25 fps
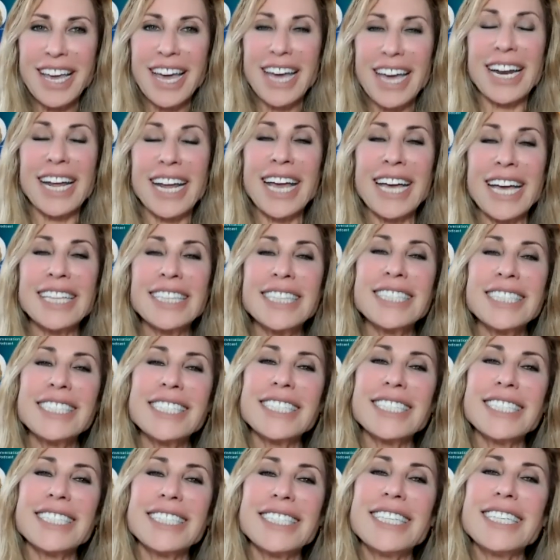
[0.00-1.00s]
And I end
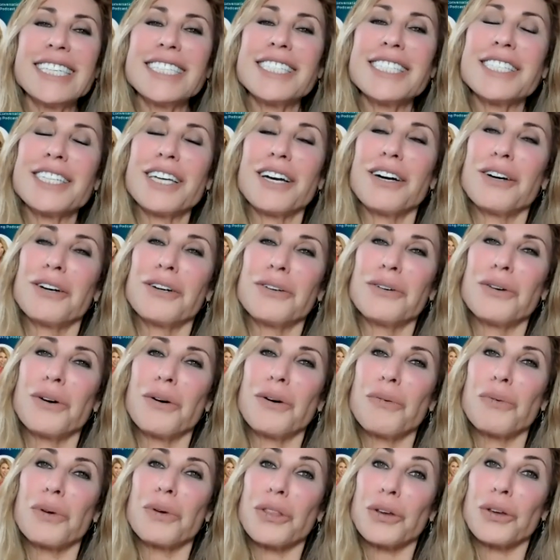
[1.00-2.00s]
this
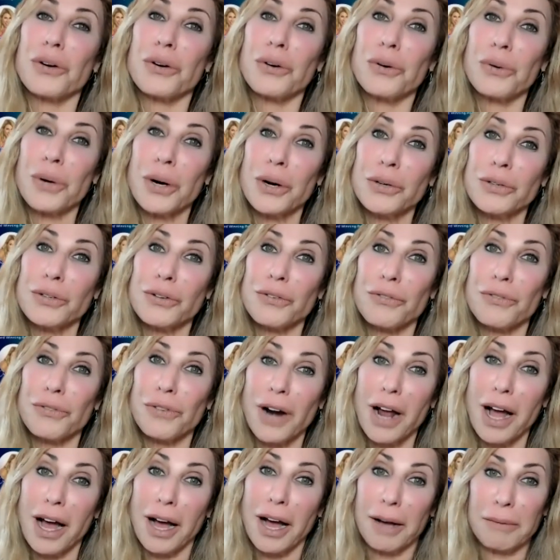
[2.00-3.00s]
show with a quote
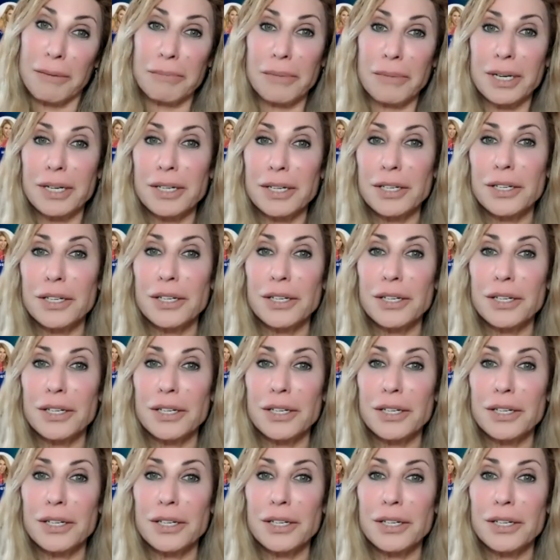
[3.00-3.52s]
from